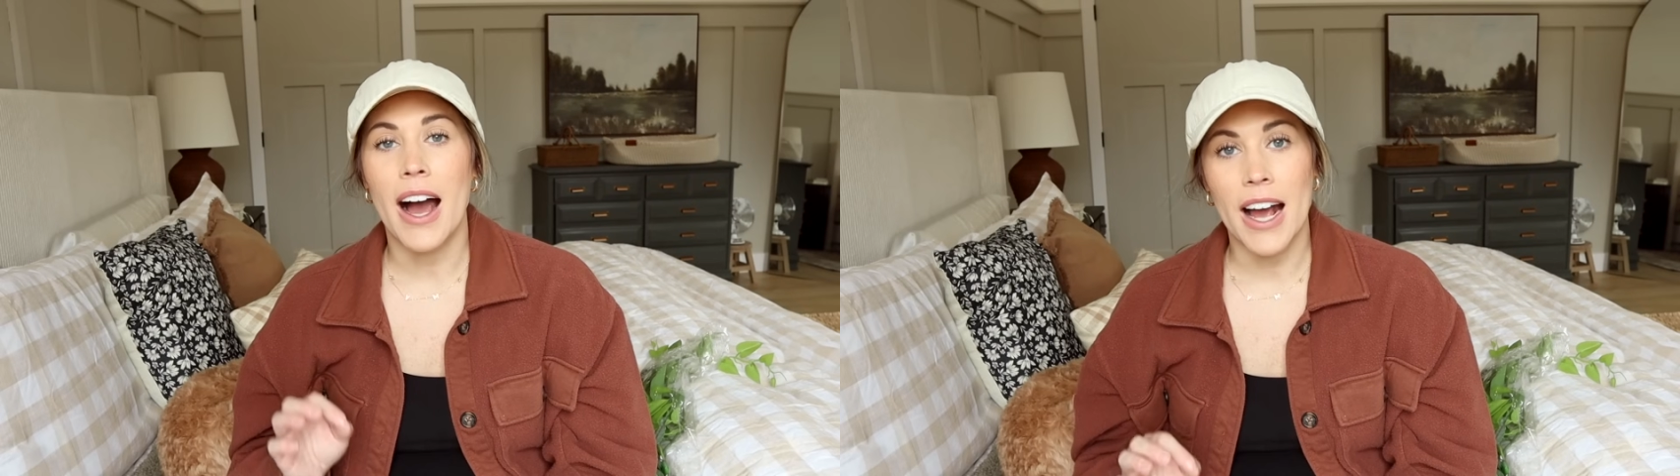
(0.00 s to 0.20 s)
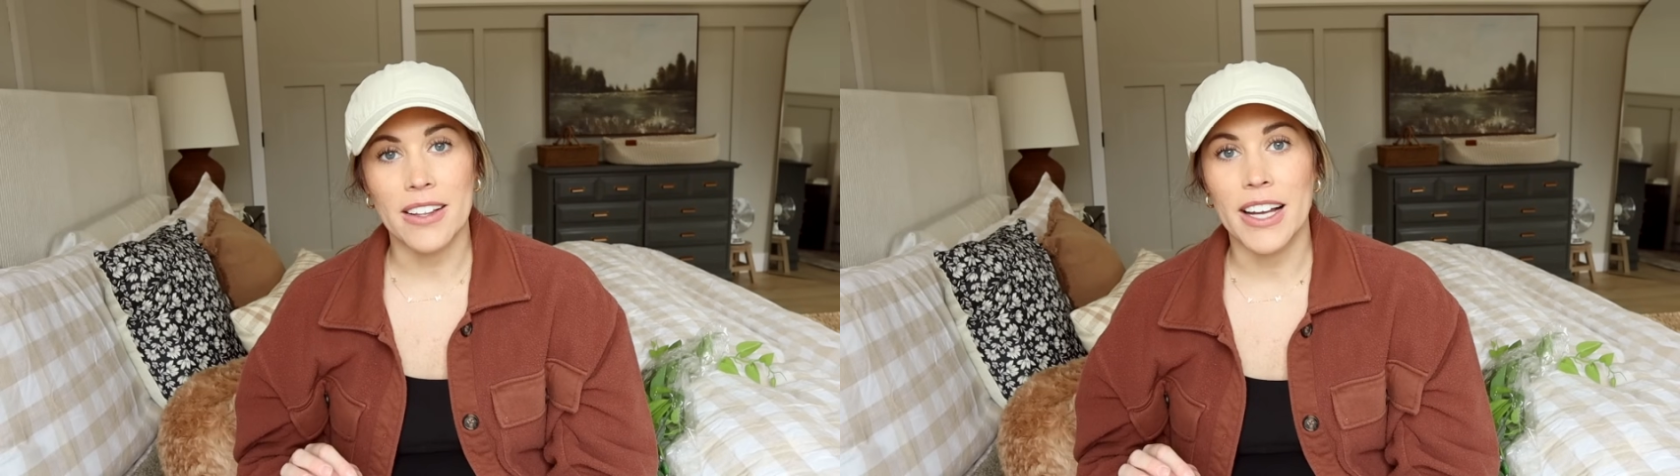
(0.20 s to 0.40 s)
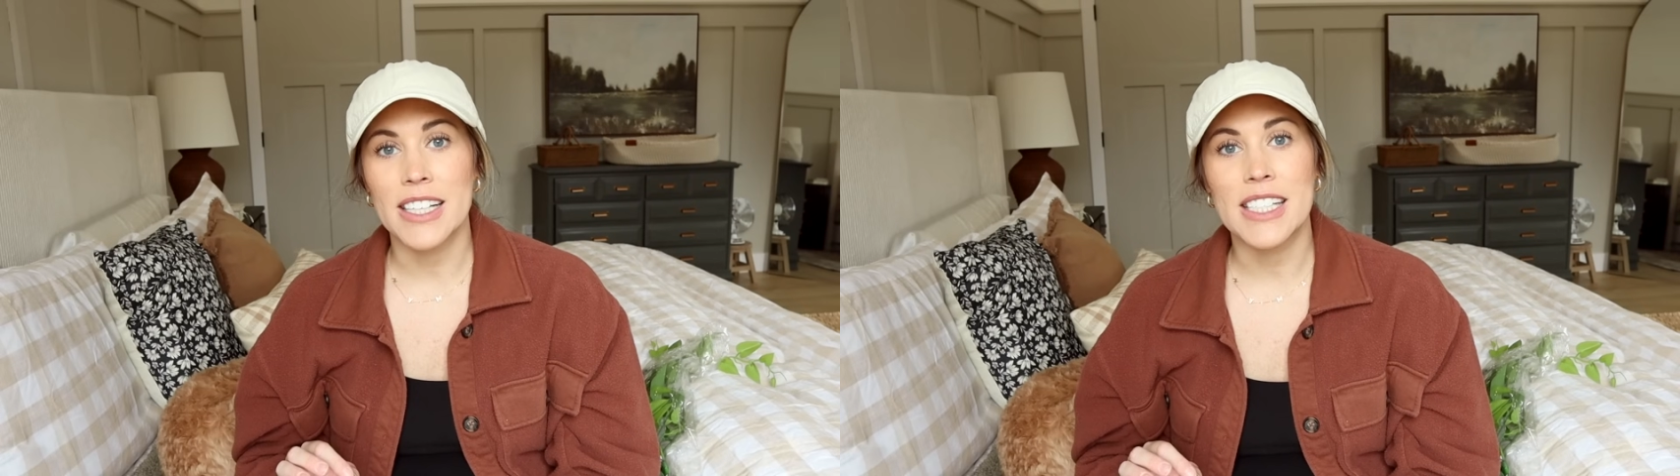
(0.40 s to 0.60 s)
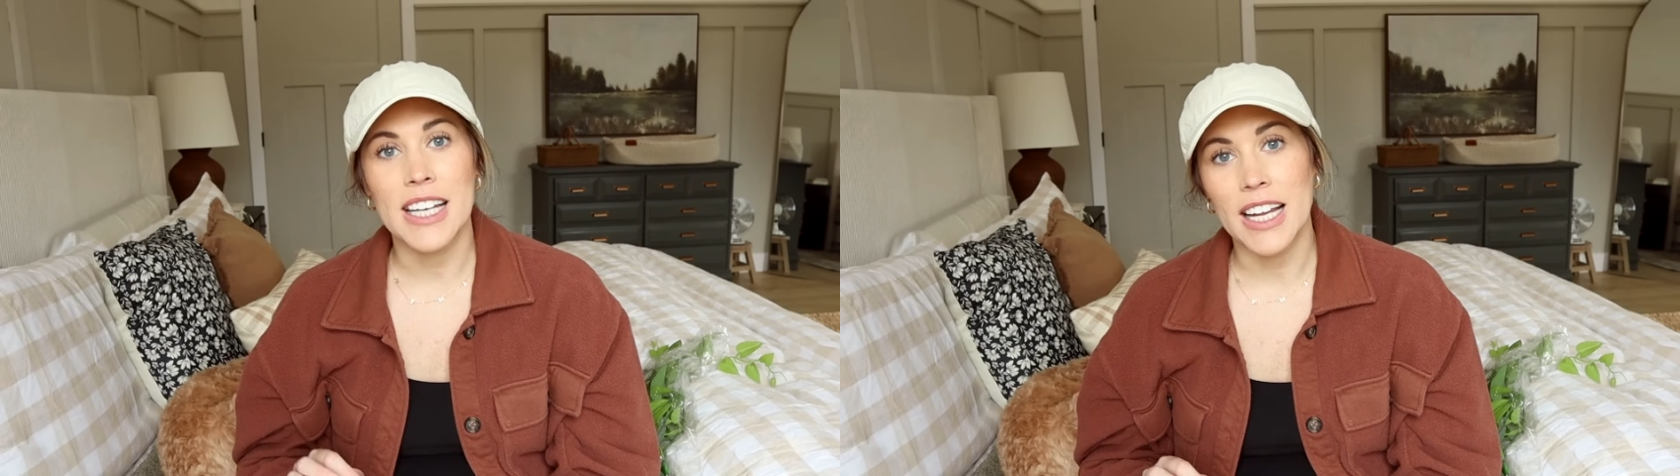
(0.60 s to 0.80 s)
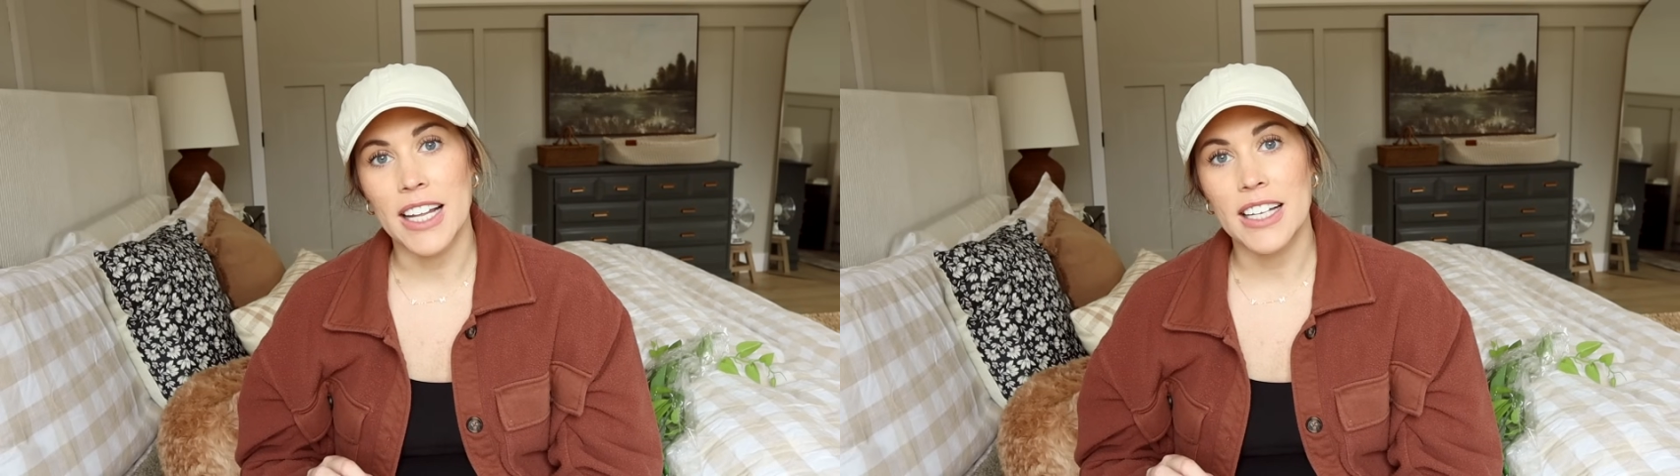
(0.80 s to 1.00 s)
I like to
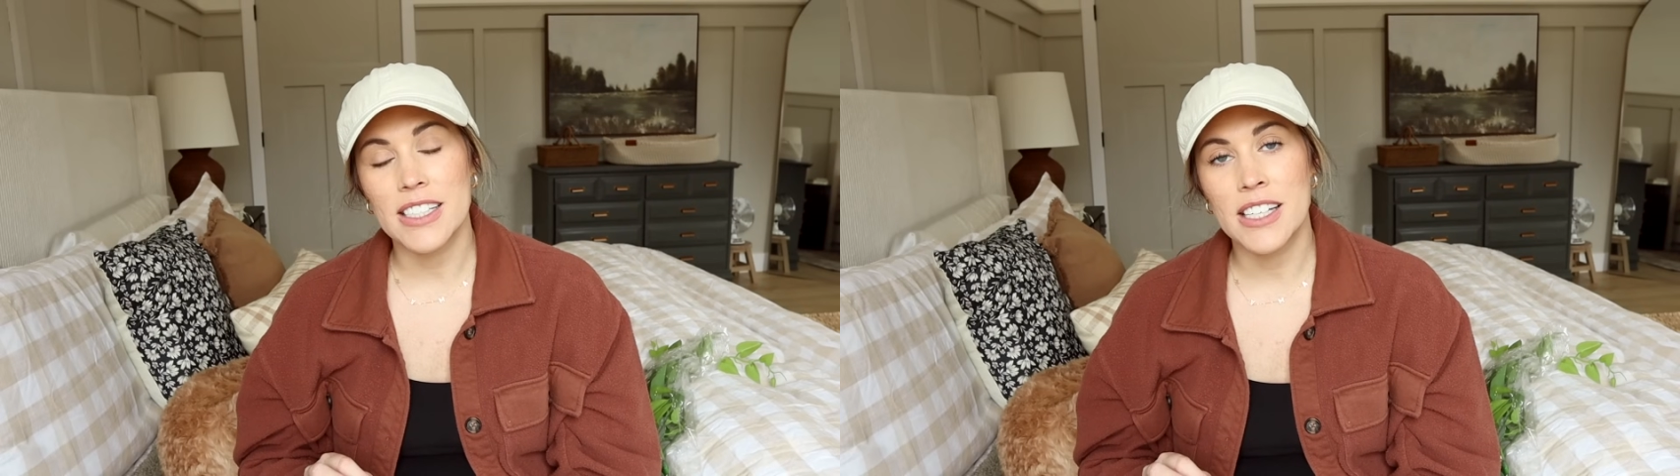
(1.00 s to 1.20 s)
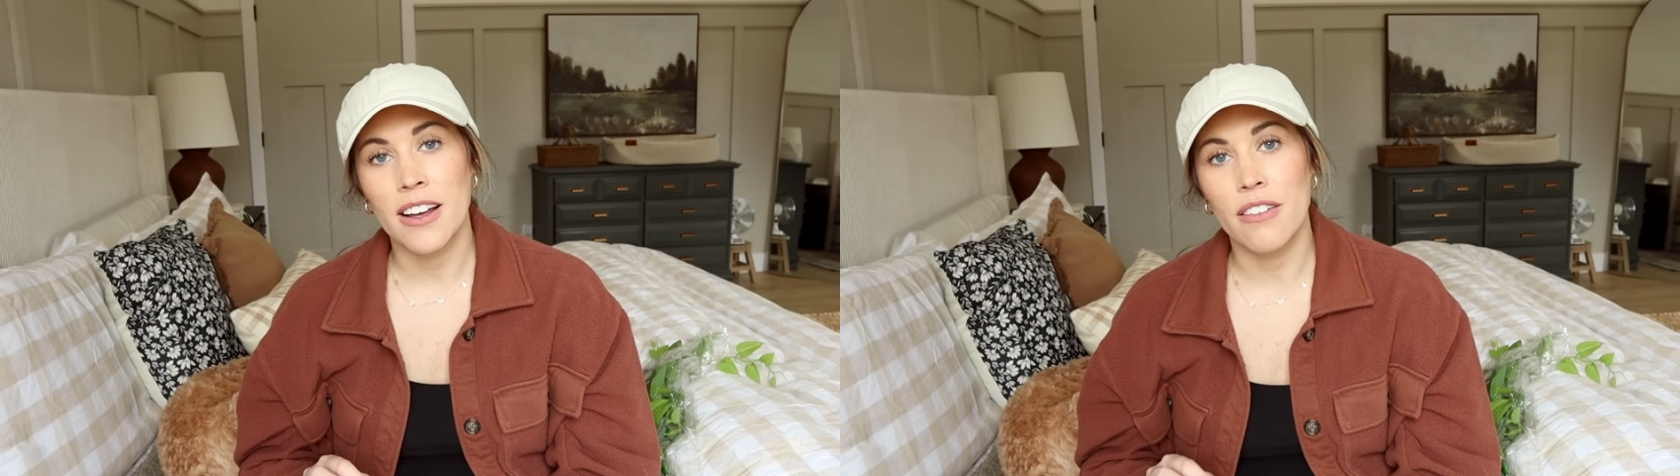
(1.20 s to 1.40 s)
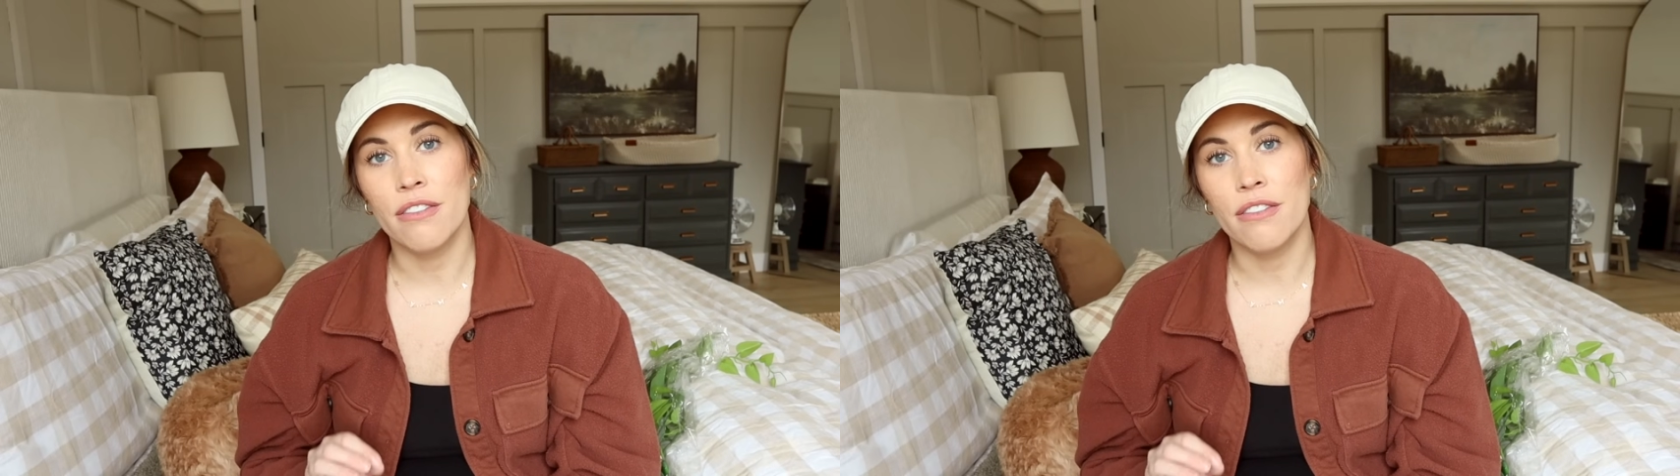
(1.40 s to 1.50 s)
get it